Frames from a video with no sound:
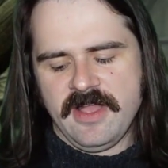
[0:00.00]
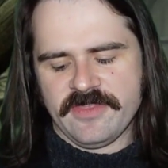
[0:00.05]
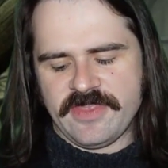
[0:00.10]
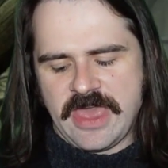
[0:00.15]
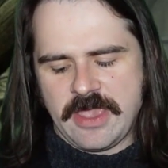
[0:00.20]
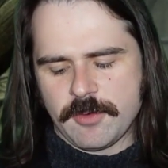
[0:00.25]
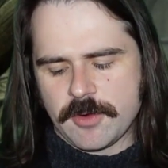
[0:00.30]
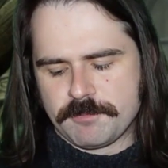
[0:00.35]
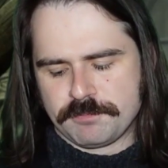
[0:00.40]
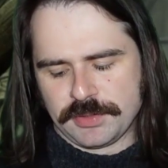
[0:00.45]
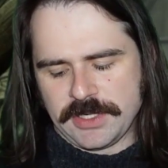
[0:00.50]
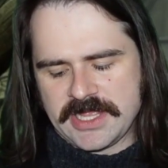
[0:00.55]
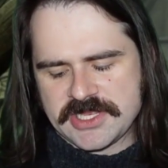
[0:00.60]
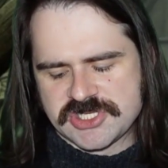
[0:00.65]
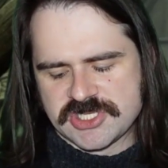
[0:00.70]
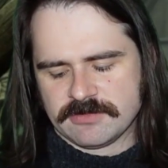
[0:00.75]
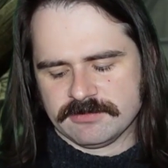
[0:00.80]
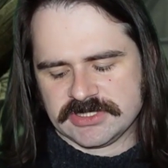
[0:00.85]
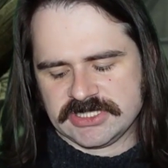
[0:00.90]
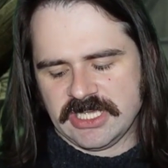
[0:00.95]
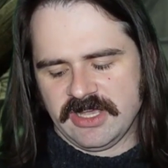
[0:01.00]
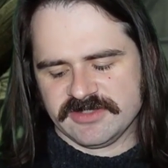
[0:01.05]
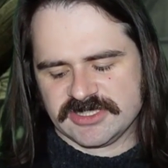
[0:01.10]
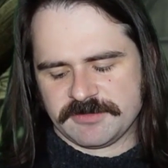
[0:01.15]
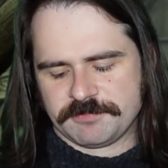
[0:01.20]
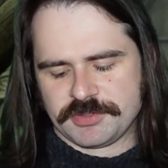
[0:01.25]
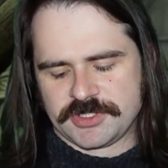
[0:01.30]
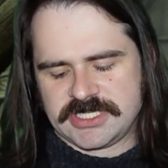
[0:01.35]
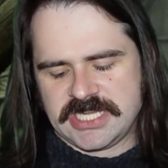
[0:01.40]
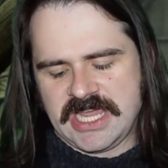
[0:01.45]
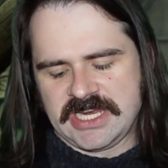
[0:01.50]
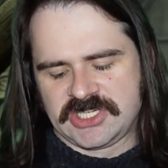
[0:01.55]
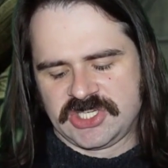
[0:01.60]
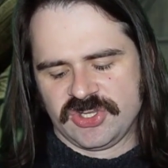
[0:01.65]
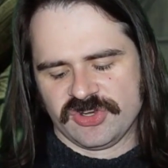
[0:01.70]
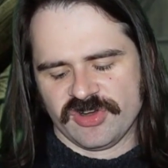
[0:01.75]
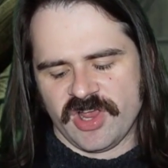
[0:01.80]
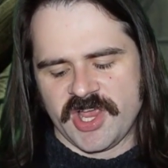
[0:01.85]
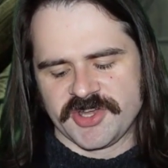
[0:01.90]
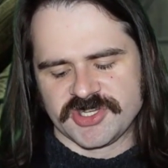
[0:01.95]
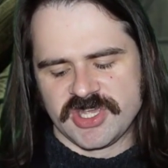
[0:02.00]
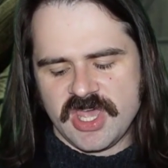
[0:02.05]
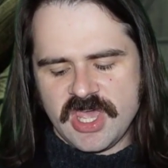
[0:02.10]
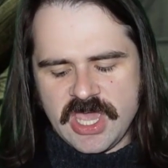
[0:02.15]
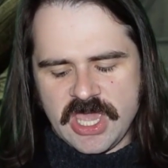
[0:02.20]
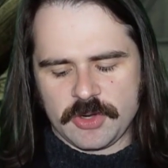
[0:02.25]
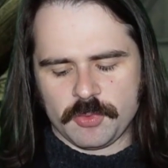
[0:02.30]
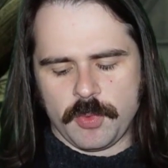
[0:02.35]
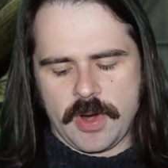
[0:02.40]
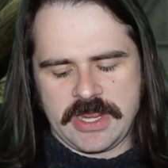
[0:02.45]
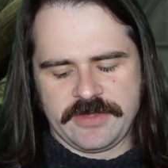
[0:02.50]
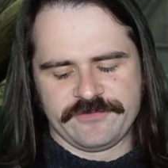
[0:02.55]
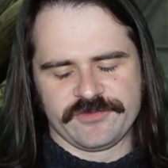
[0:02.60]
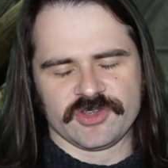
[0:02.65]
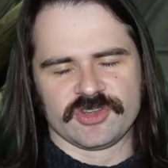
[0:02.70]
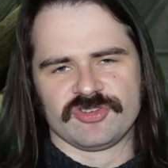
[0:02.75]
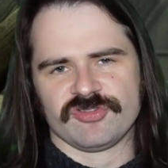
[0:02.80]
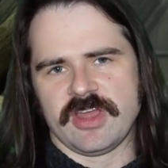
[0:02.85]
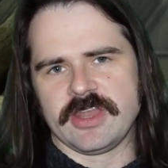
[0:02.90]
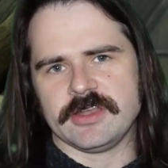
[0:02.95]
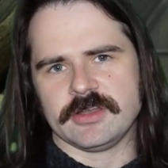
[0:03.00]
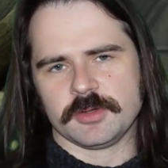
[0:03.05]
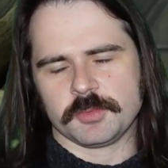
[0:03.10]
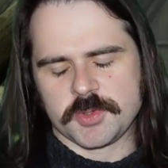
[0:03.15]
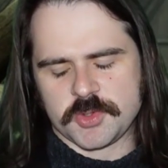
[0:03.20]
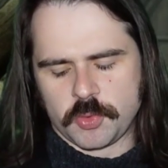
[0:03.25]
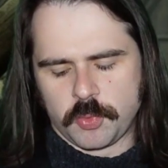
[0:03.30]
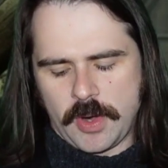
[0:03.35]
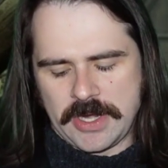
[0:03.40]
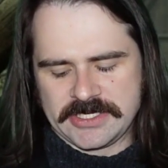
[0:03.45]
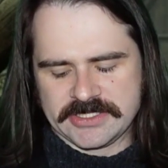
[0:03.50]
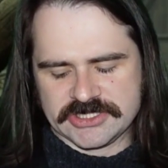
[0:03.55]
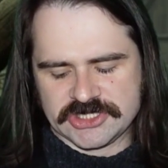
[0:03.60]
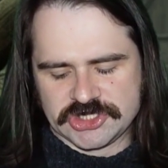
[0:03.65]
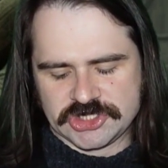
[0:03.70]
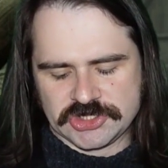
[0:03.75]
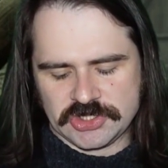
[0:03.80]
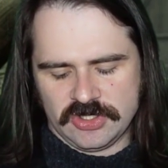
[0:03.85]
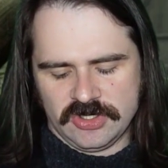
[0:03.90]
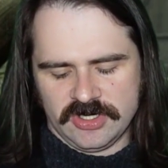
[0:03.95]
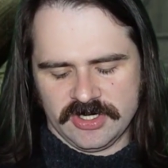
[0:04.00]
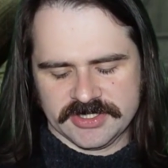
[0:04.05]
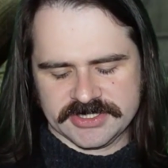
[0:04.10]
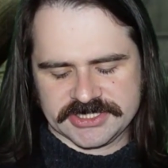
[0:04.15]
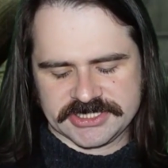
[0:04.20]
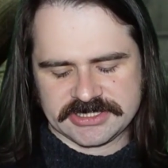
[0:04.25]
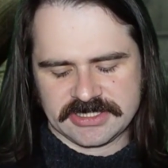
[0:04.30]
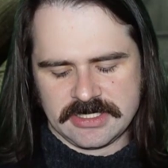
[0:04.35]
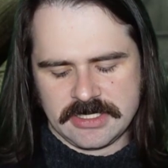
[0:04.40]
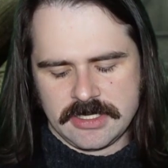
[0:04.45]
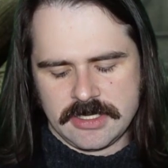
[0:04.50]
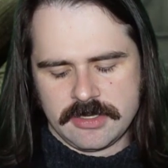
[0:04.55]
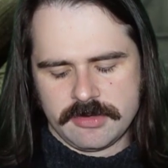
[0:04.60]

they would pledge themselves to protect Heorot and wait for Grendel with whetted swords.